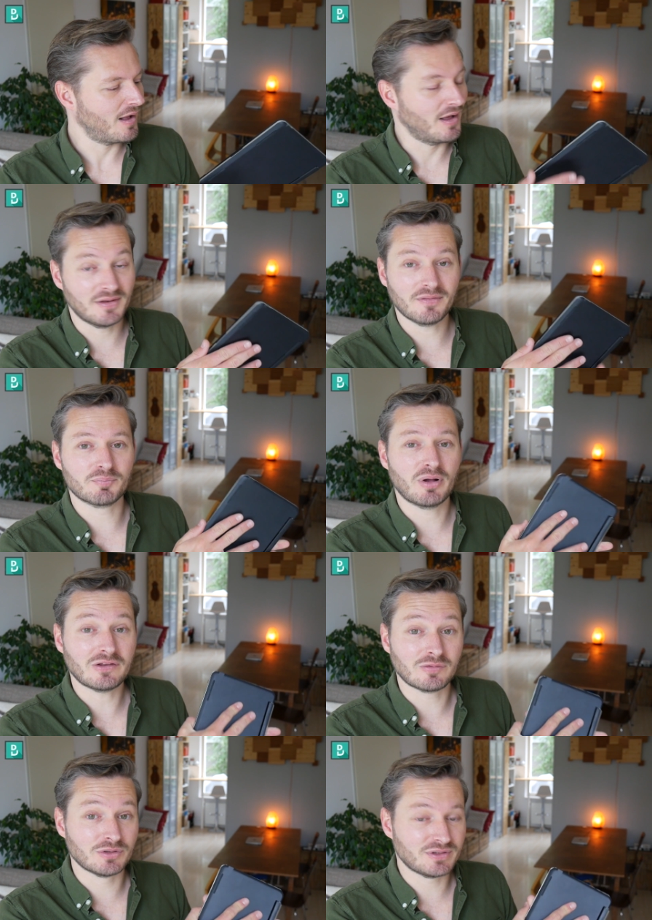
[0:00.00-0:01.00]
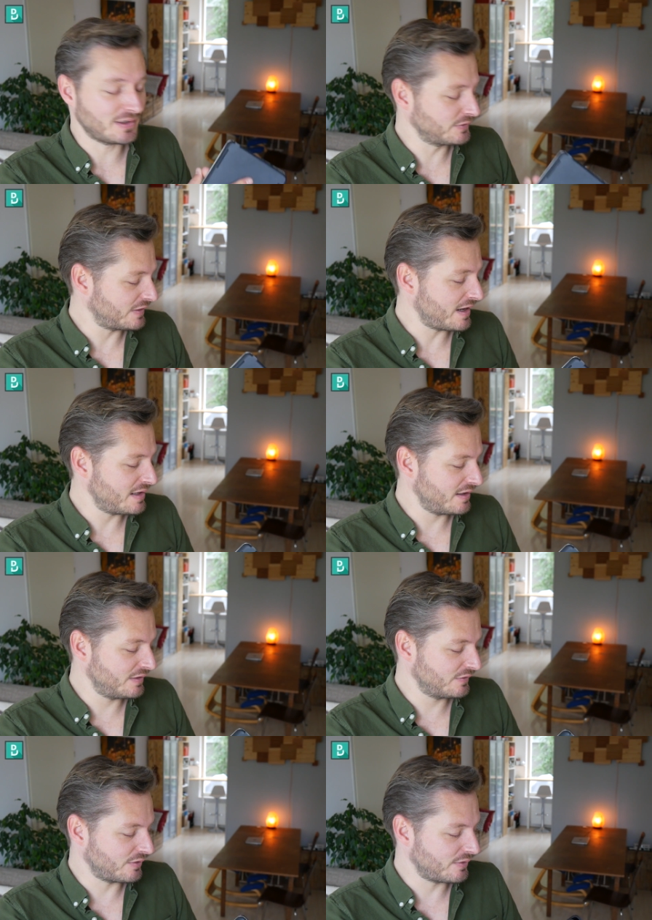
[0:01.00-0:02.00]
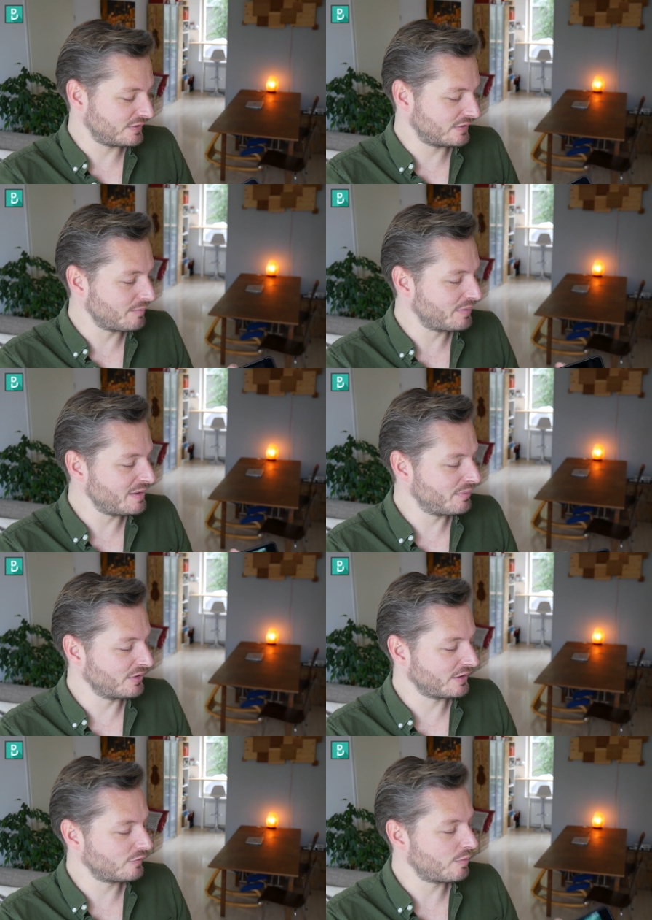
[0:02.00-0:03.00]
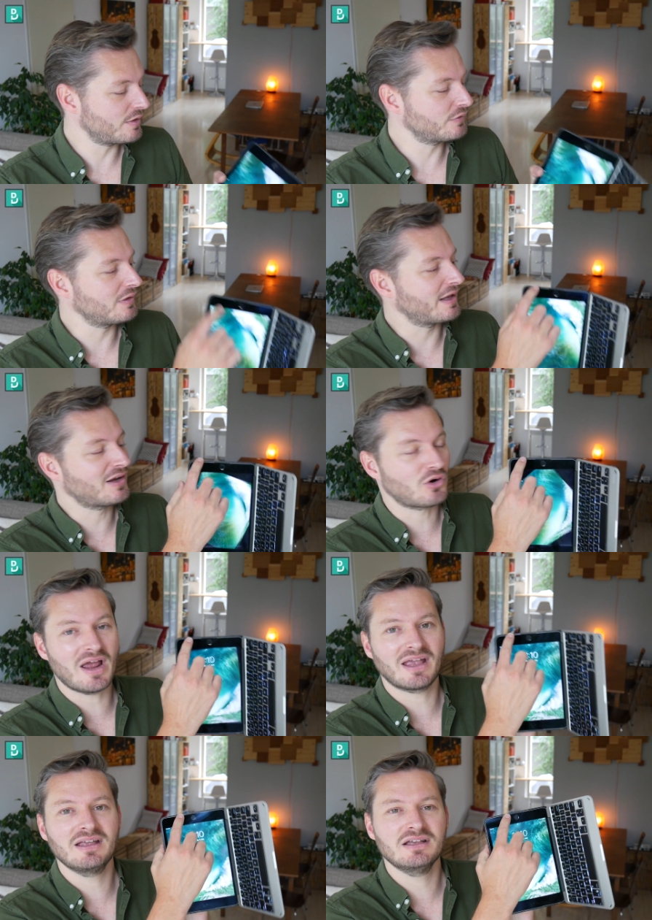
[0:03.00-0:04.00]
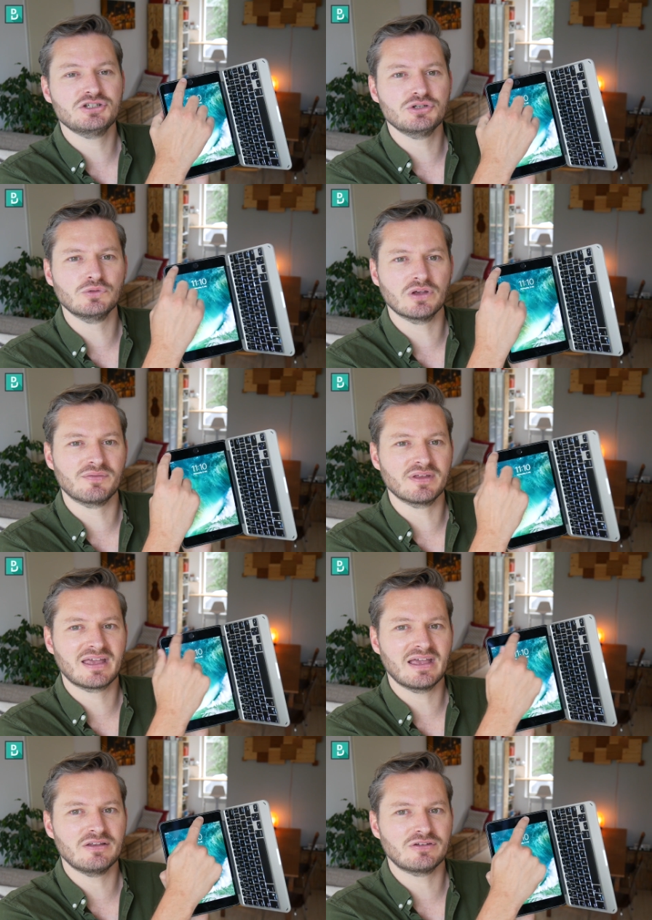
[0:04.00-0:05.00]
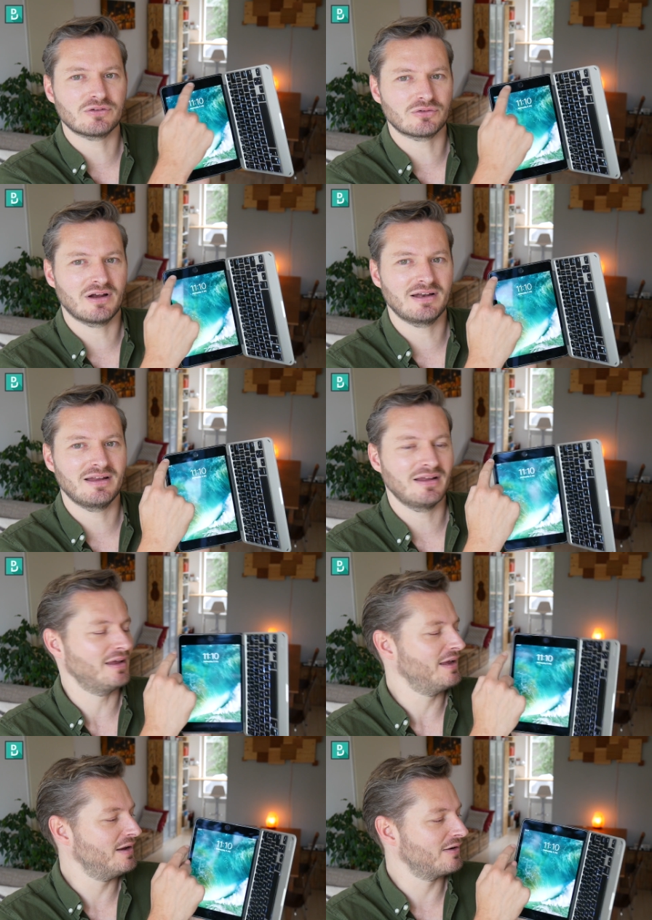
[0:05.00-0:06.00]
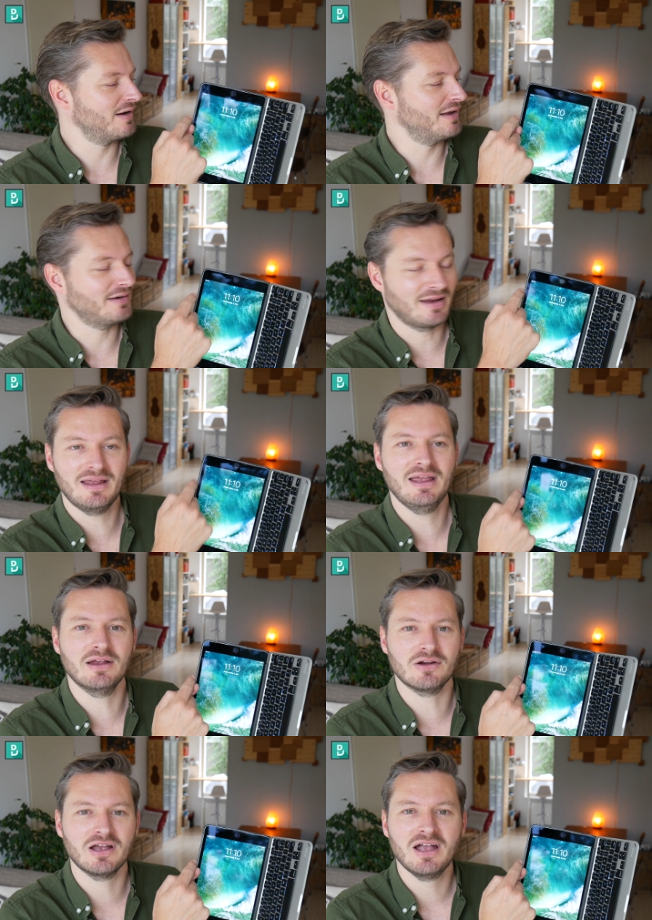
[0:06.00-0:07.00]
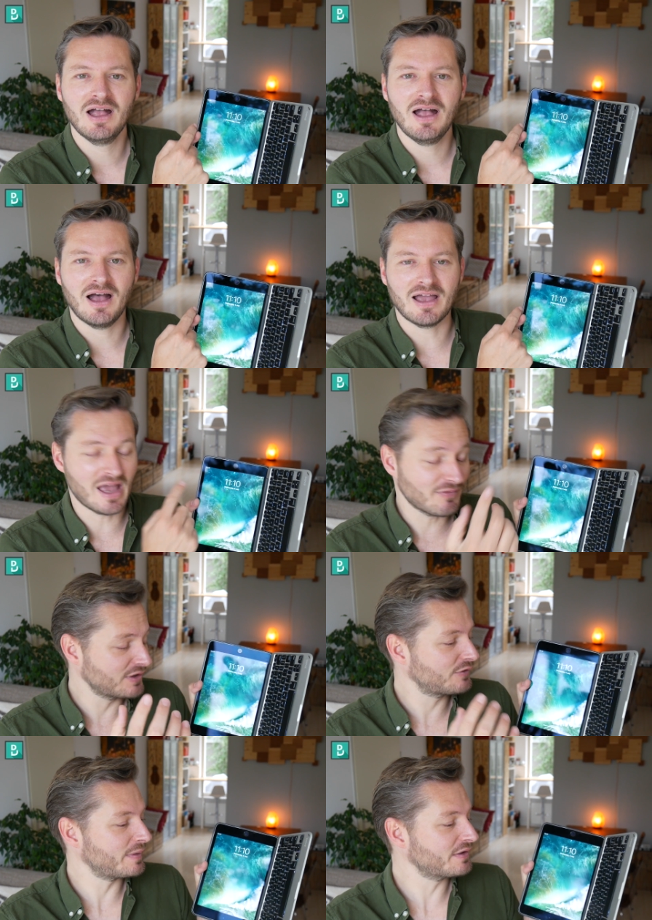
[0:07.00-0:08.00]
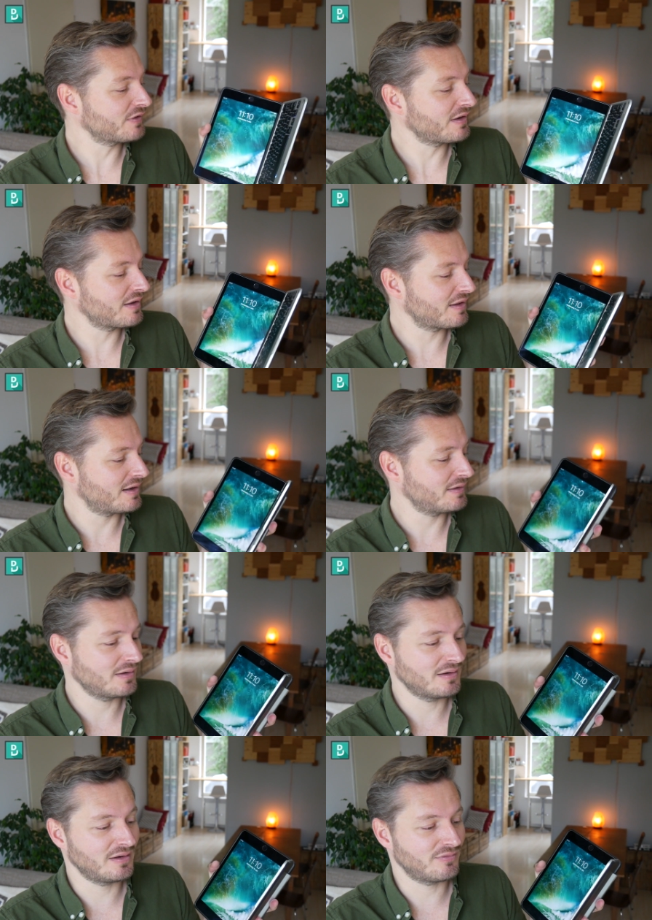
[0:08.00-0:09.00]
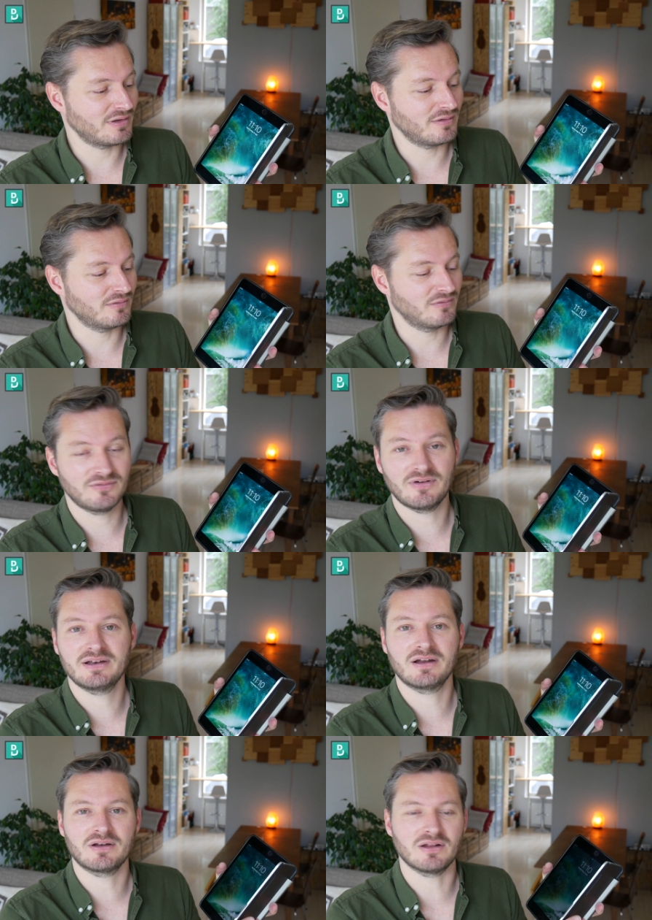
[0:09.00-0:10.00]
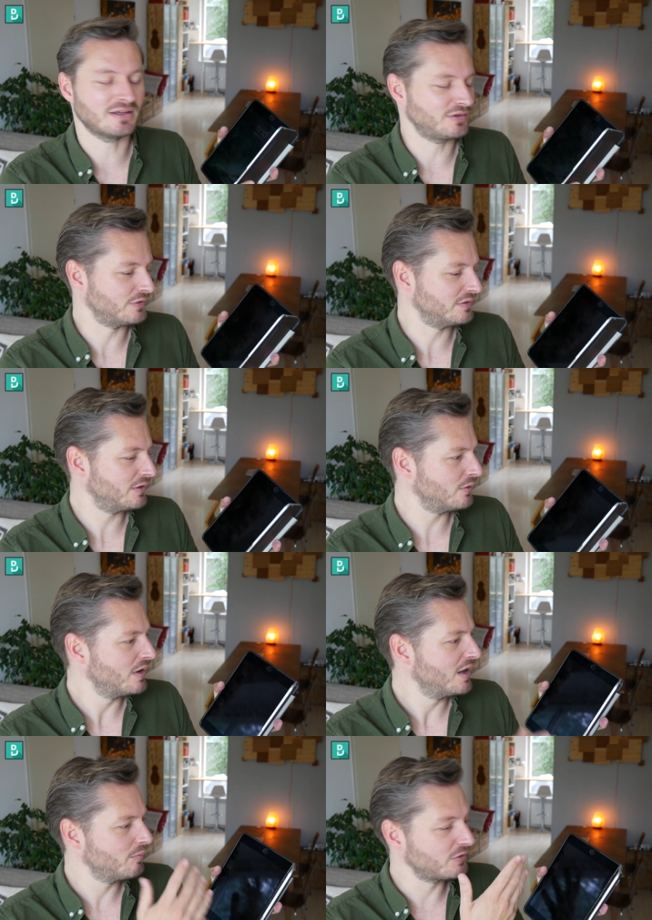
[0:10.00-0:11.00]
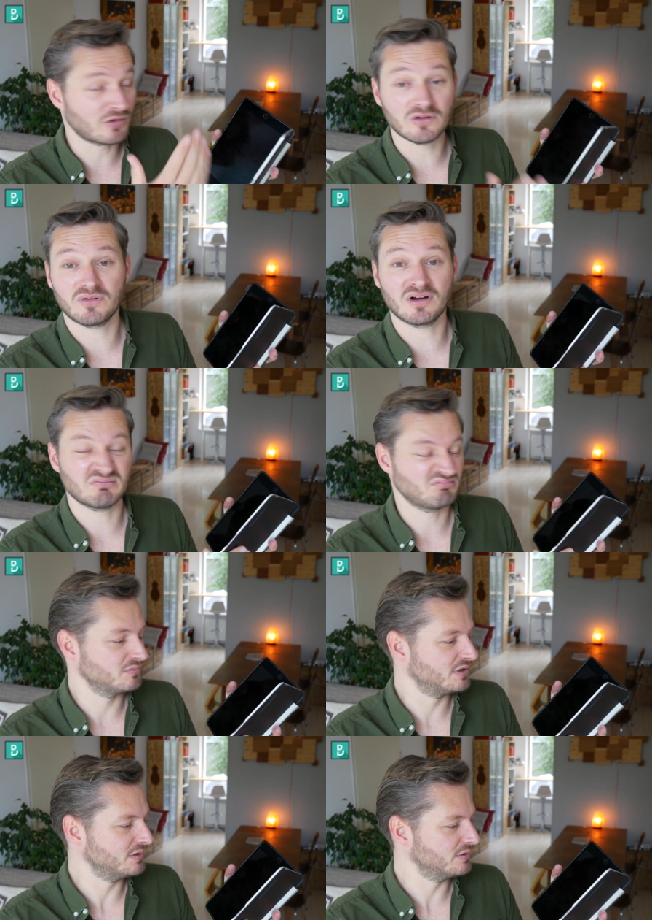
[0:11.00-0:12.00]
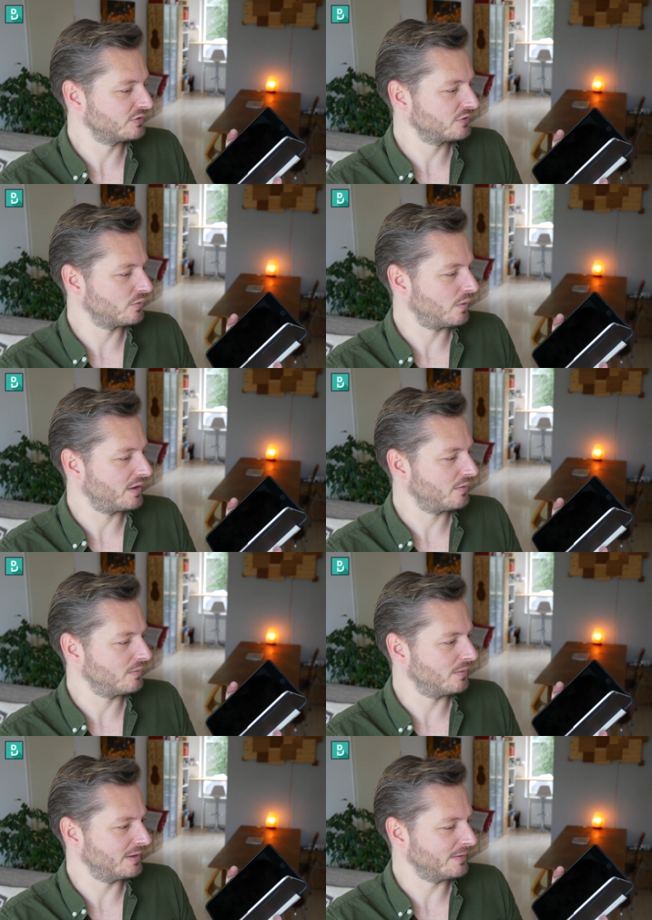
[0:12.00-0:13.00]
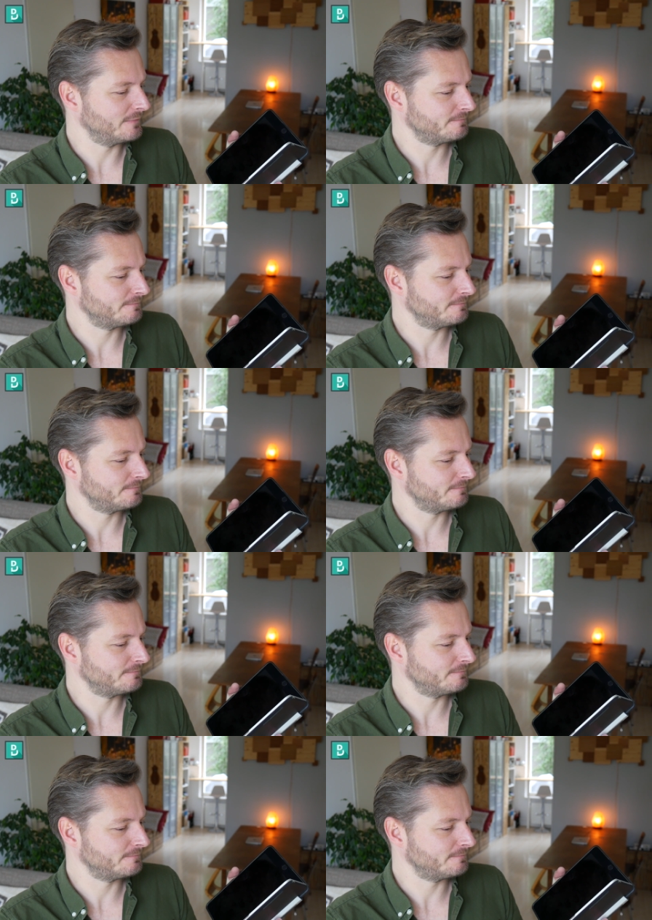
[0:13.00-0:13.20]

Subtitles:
Another possible downside is I read some people experience like cracking issues of the case right here and here. I haven't experienced any of that. If I'll find out, I'll let you know. But so far, it looks quite well.